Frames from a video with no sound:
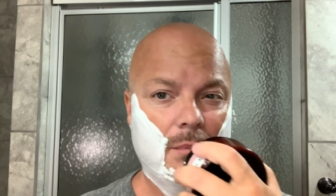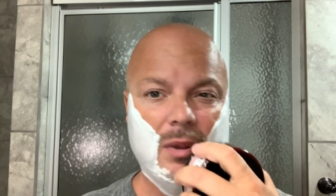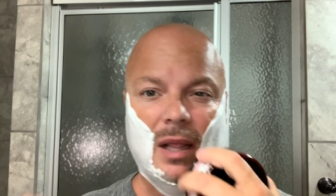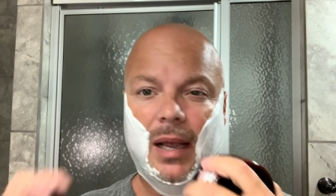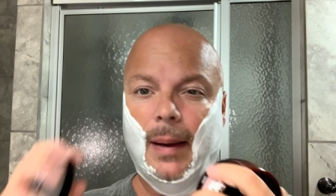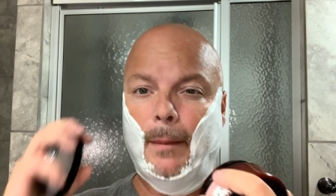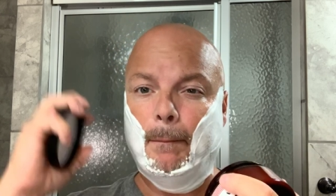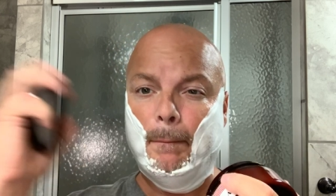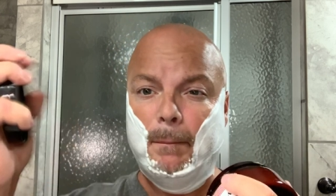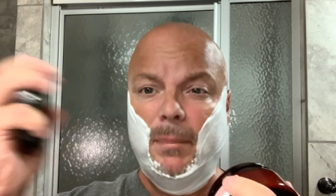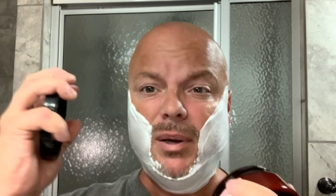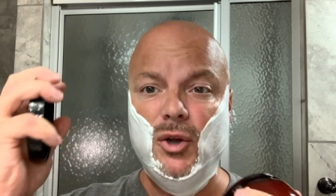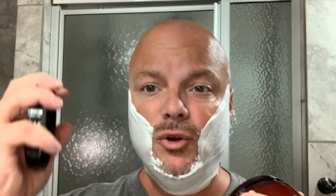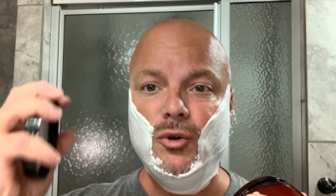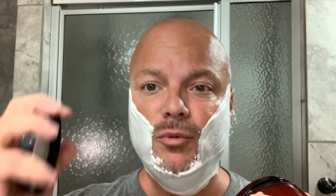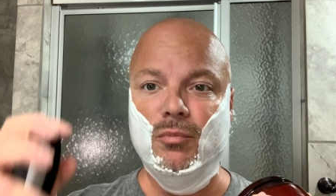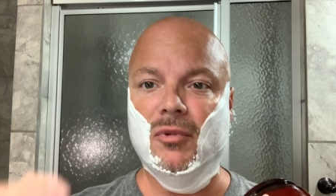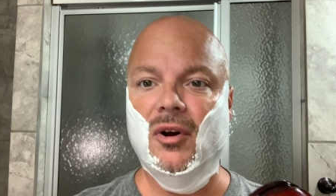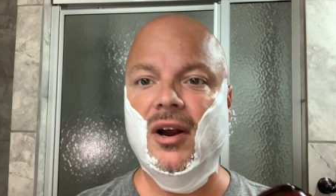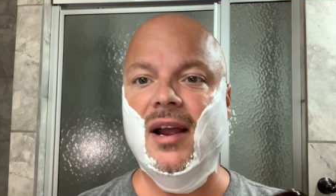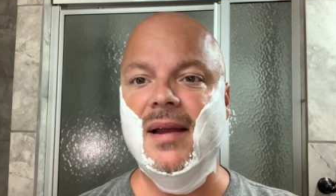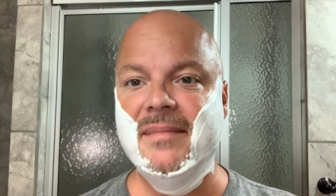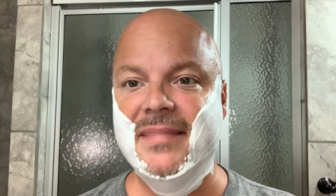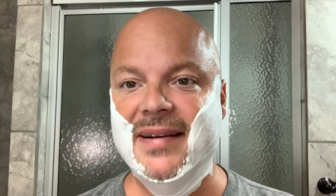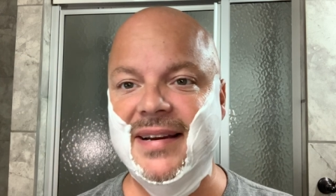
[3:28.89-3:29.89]
like boom,
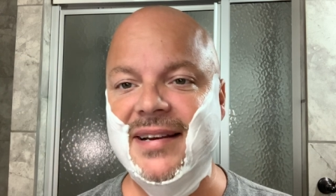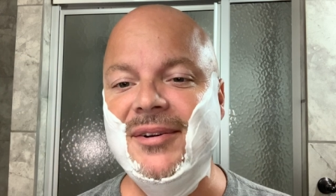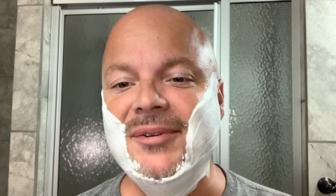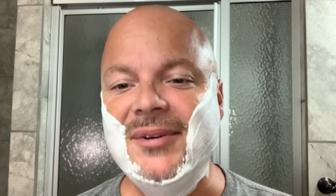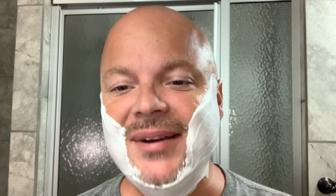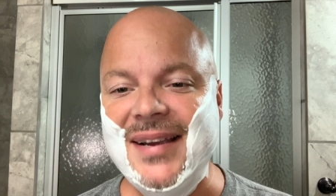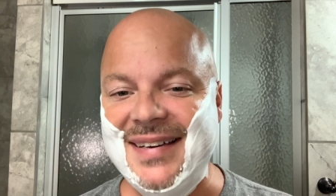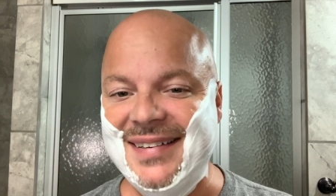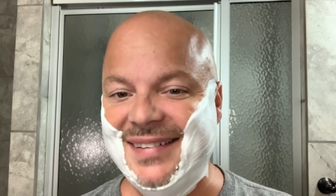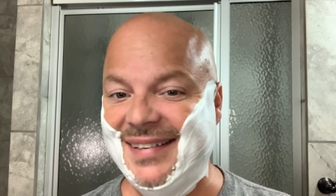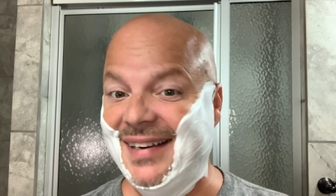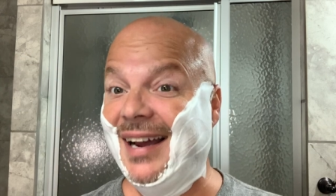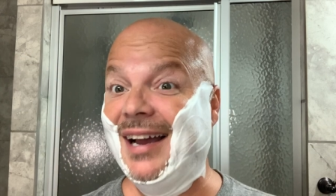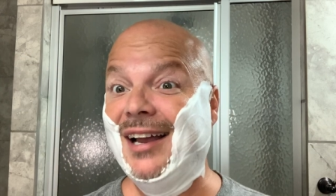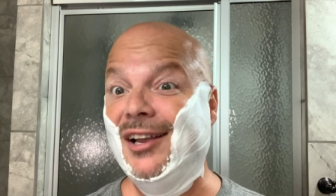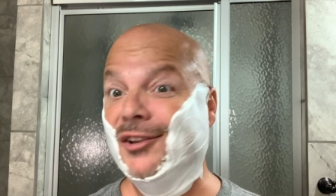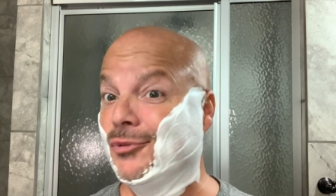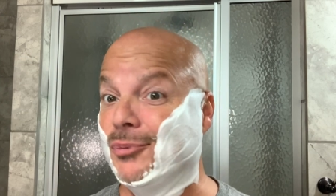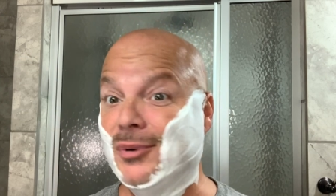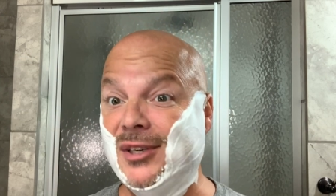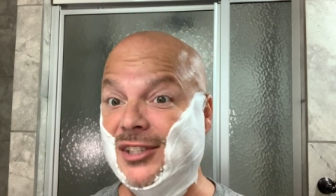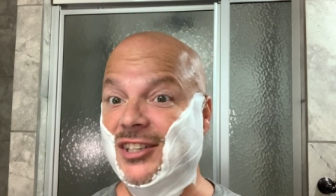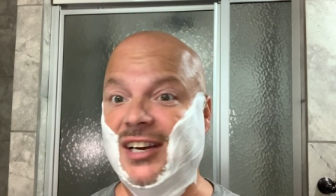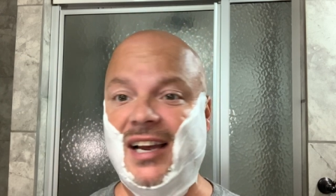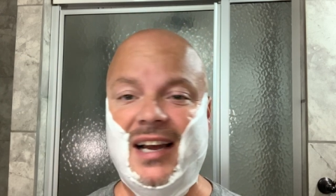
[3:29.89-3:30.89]
right between the eyes,
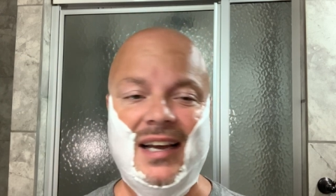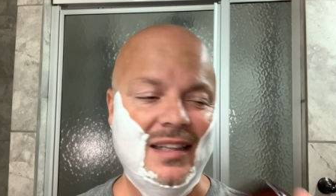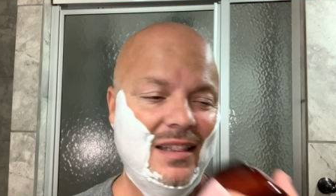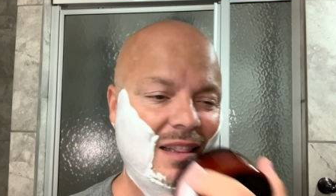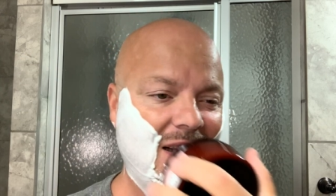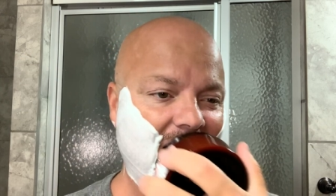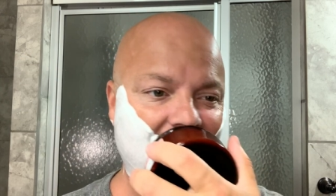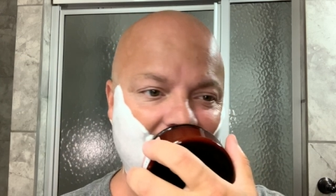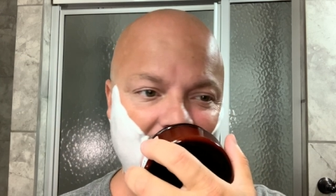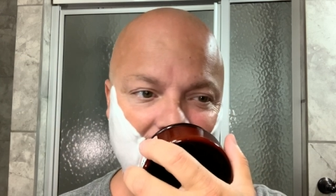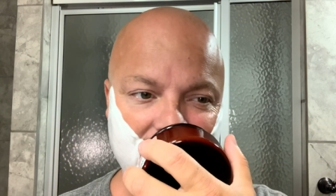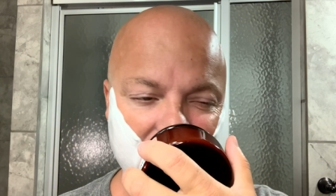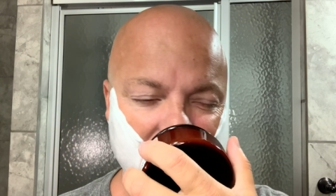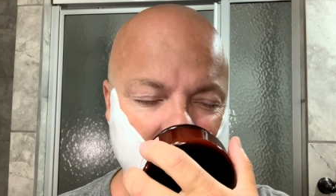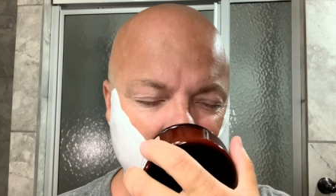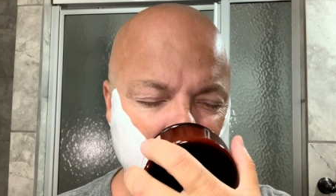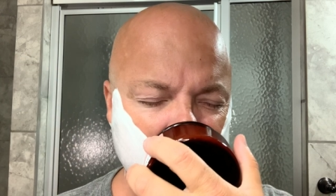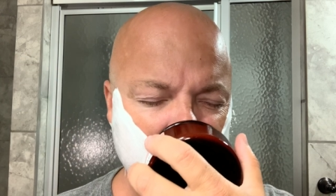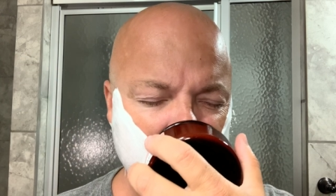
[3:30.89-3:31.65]
which I love.